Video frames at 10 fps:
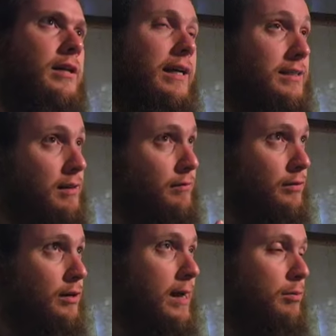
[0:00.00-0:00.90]
except
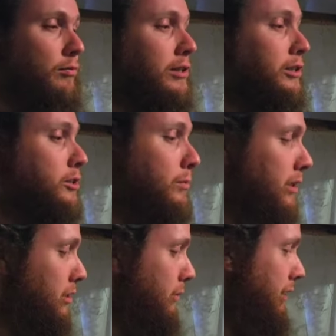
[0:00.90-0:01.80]
for Apparitions,
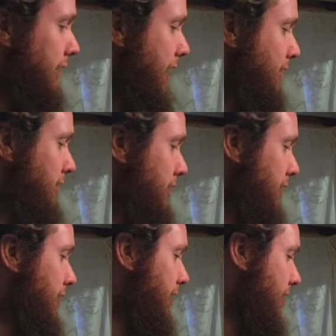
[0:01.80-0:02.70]
because we didn't have it
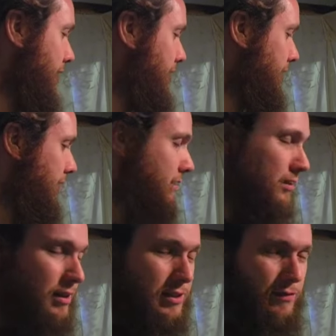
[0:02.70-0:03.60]
then, and it does
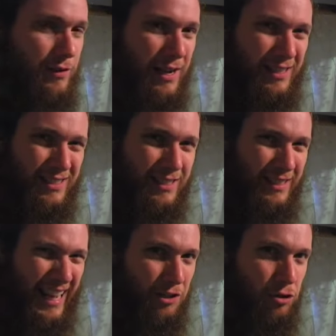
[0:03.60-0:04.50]
lots of nice
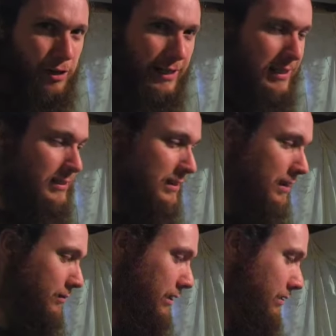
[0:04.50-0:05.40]
electronic-y
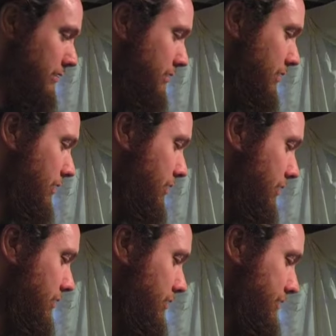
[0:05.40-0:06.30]
sounding
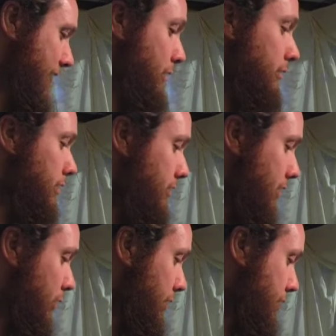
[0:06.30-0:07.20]
sounds,
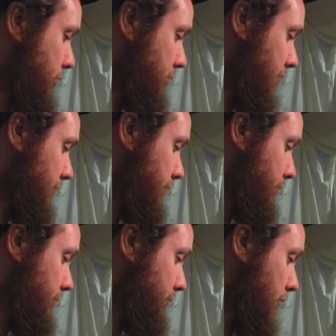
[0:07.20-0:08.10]
so we use it.
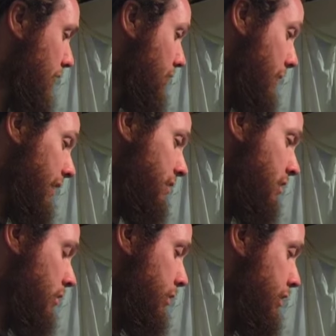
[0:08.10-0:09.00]
The main
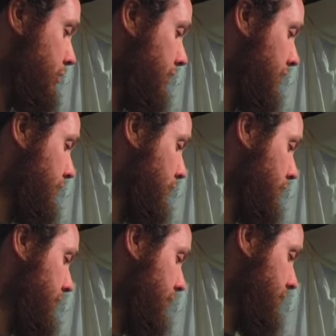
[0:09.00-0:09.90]
song we're using it for in this